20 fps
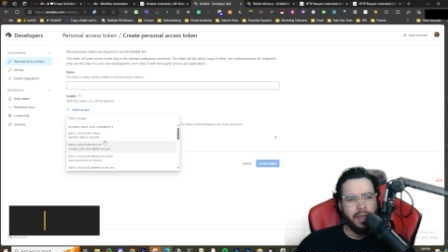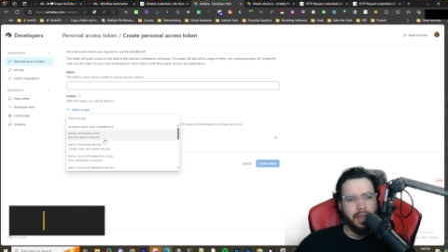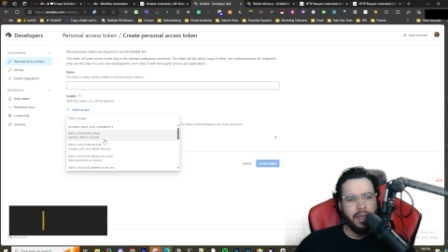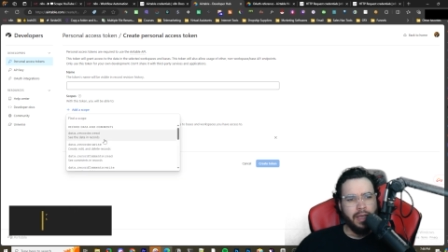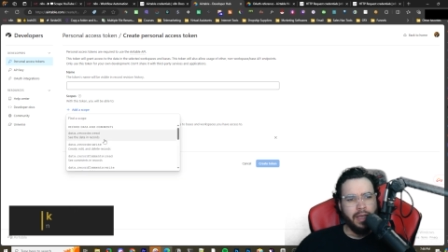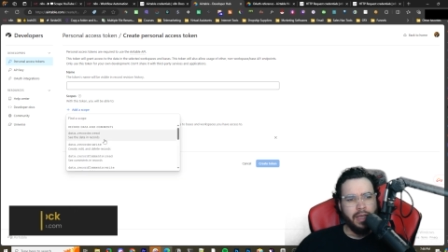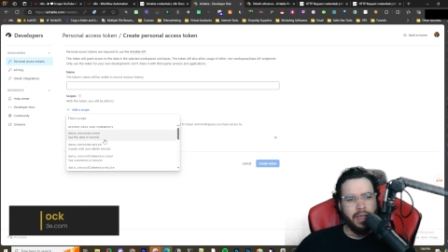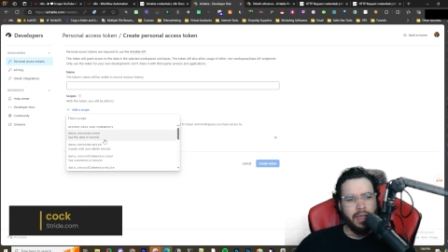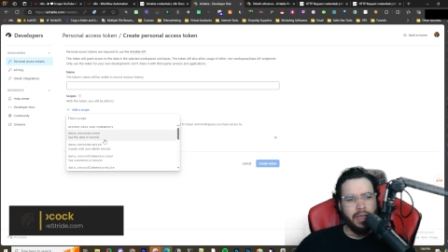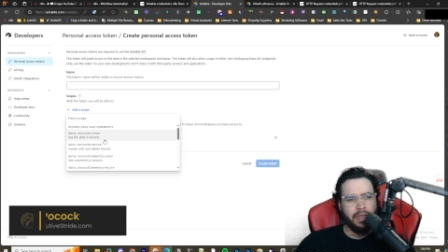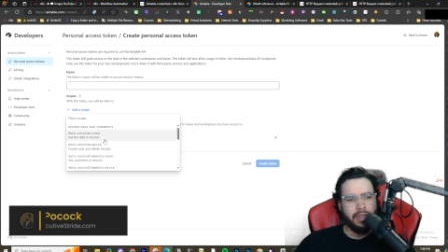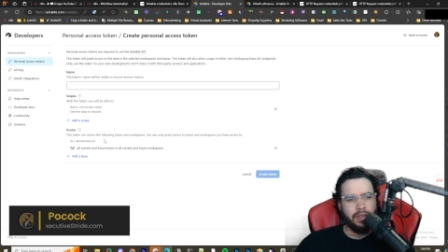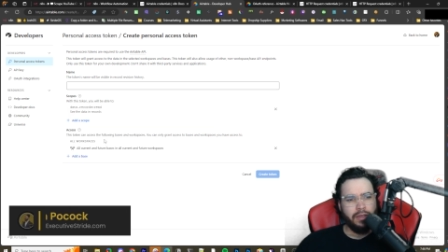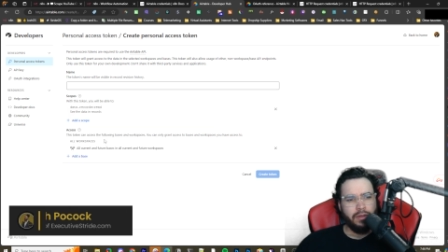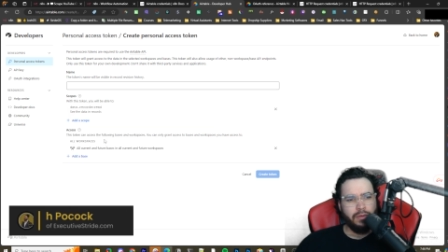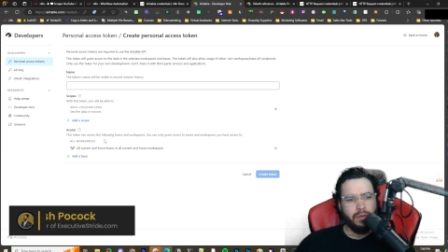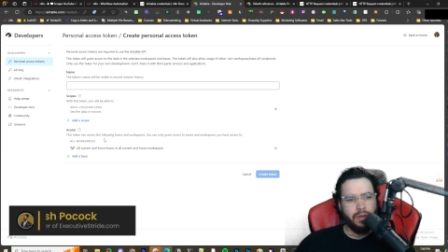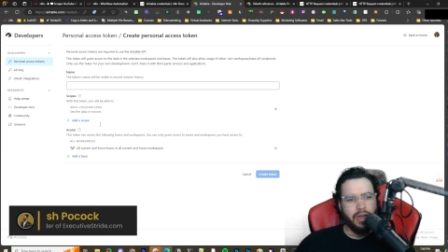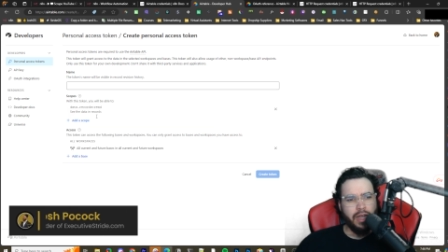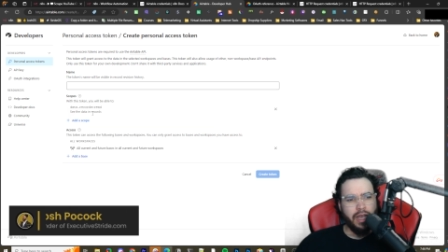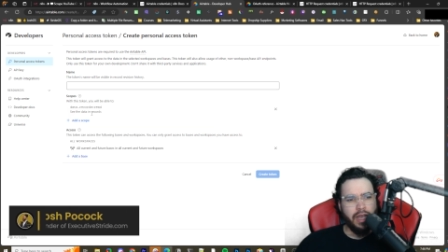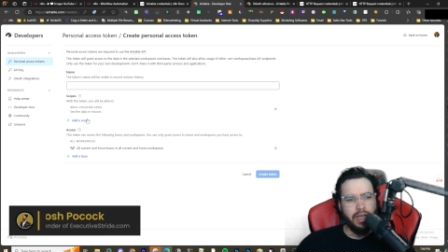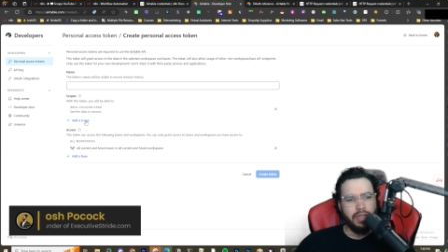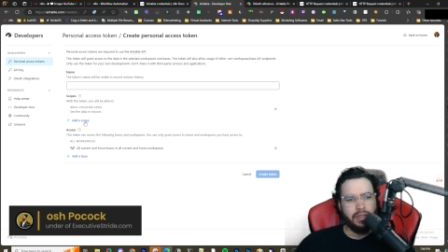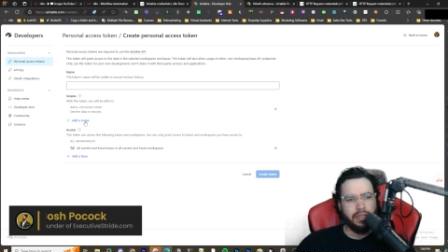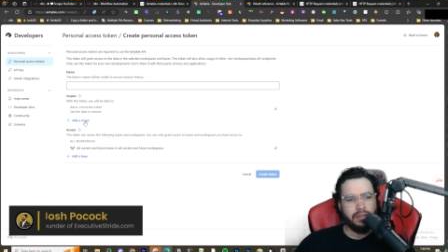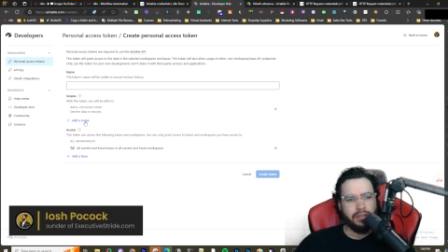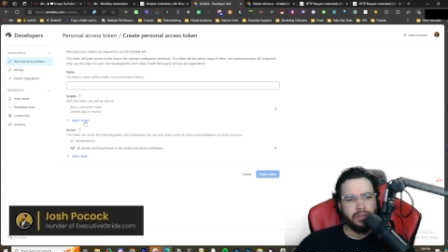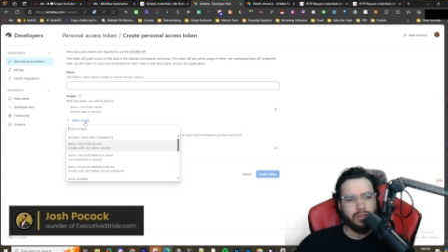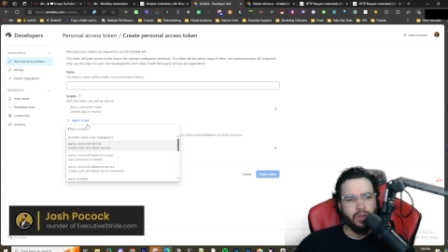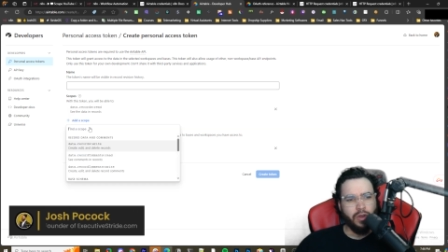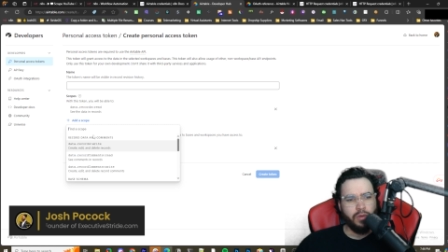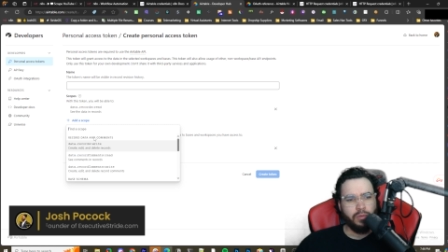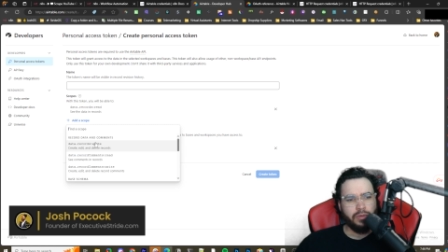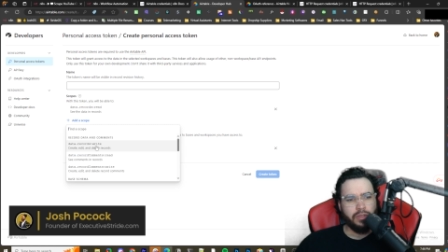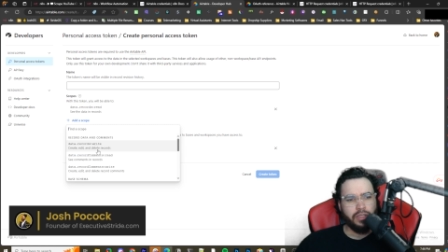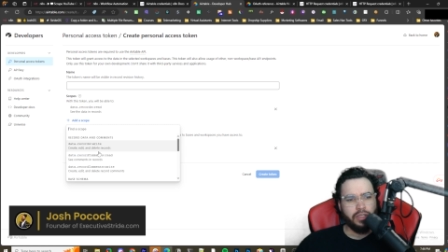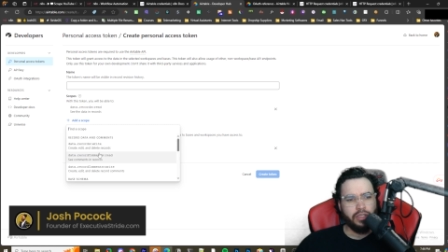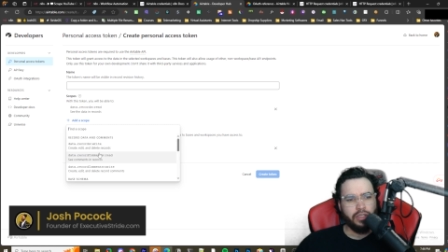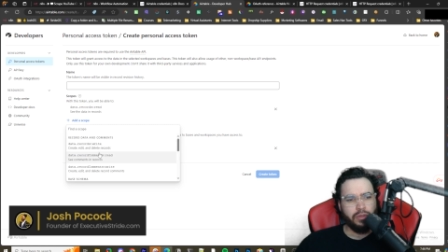And you would add the
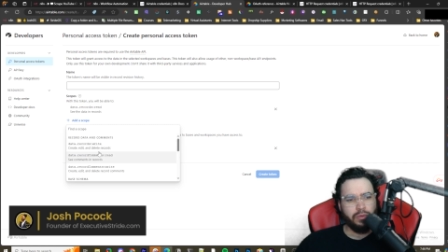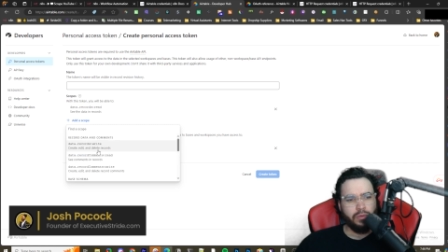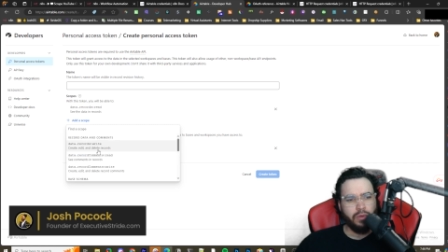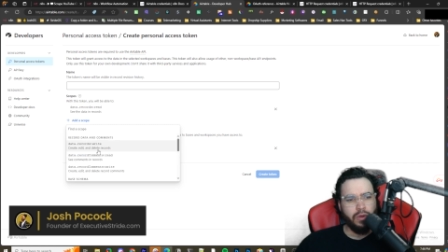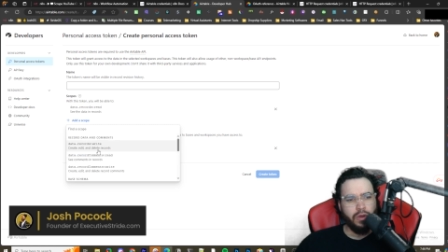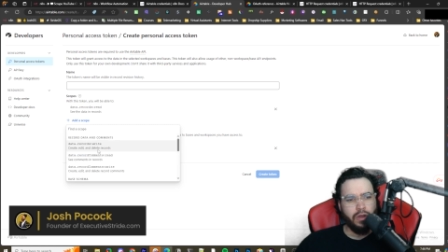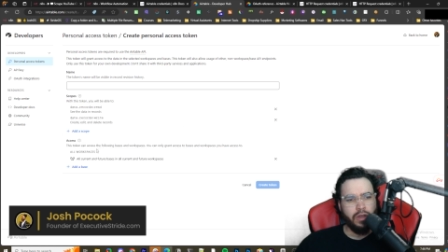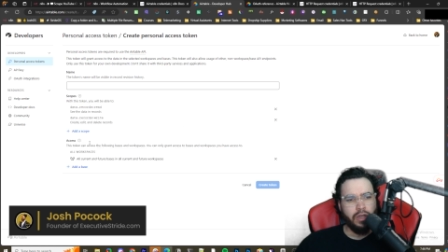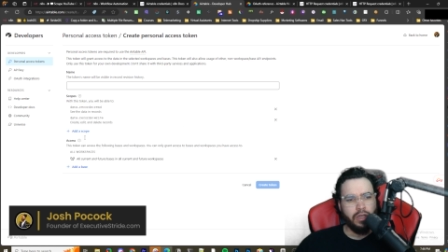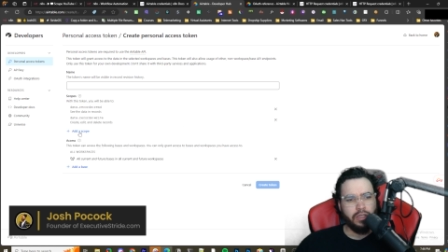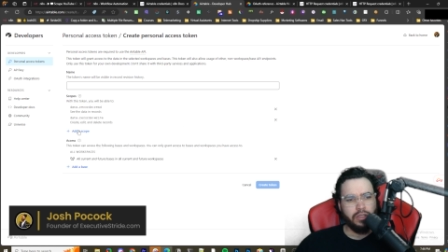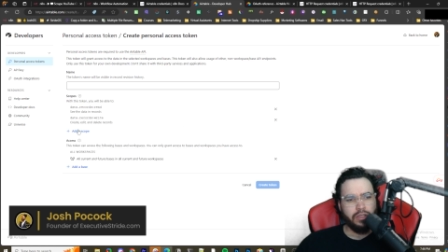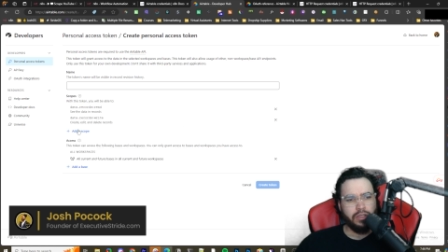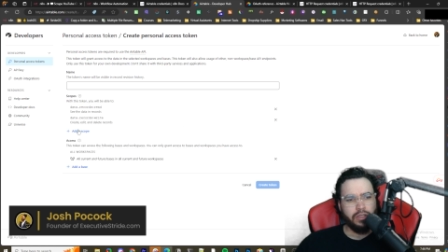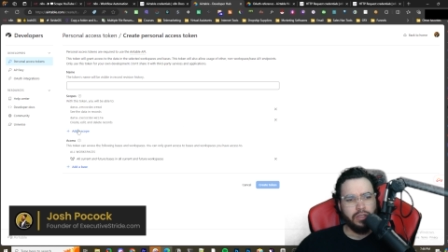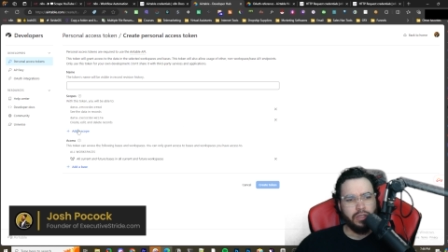scopes that you want.